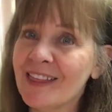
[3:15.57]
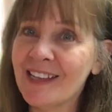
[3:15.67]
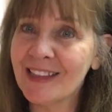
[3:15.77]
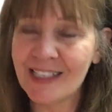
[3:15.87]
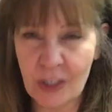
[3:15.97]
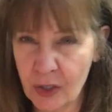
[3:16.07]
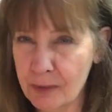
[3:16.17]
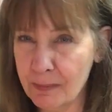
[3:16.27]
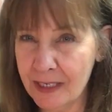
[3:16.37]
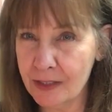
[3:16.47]
think that's going to
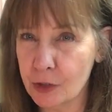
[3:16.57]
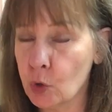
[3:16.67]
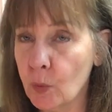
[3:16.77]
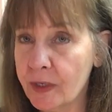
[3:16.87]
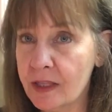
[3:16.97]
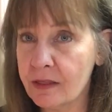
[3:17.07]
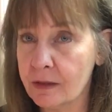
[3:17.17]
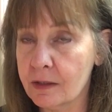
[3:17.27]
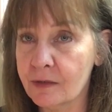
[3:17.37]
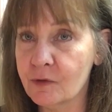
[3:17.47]
be the
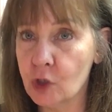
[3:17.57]
23rd of